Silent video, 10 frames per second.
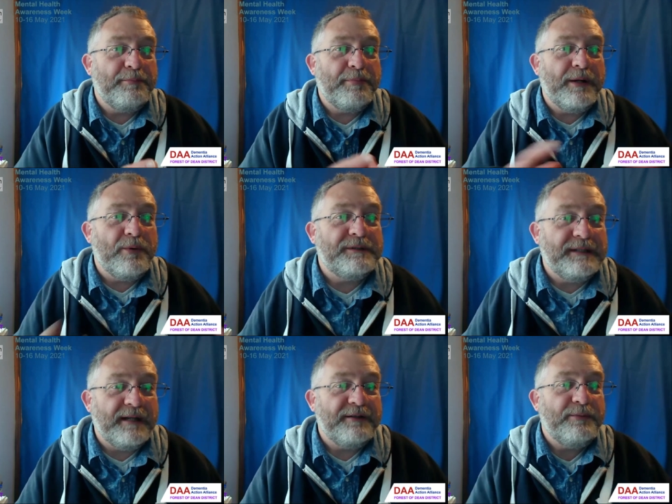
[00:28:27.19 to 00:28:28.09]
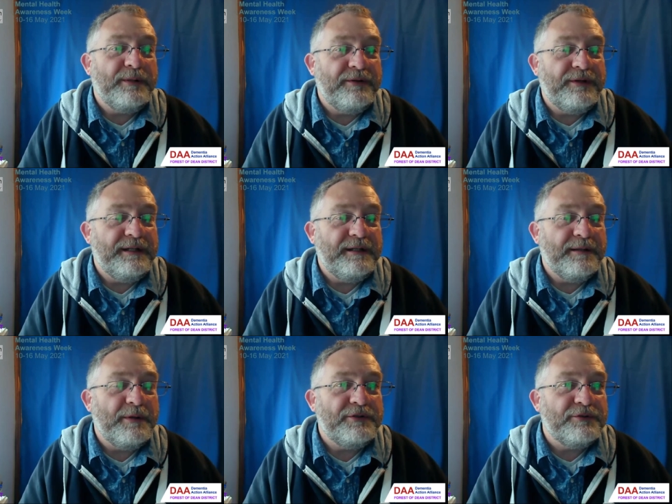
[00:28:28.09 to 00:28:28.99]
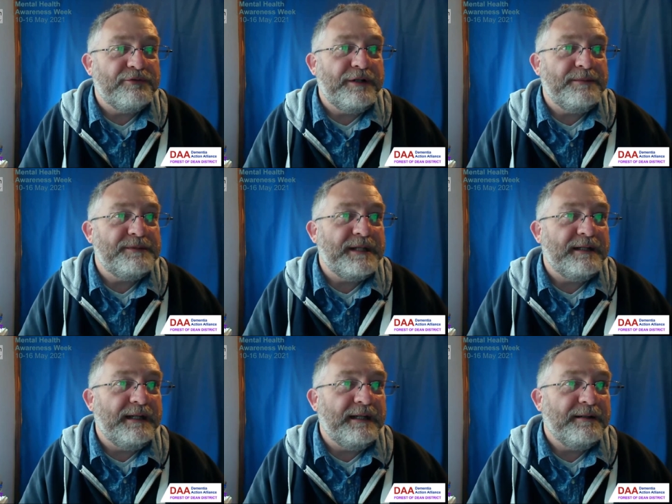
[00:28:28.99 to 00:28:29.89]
bring it all together with the emotional freedom technique.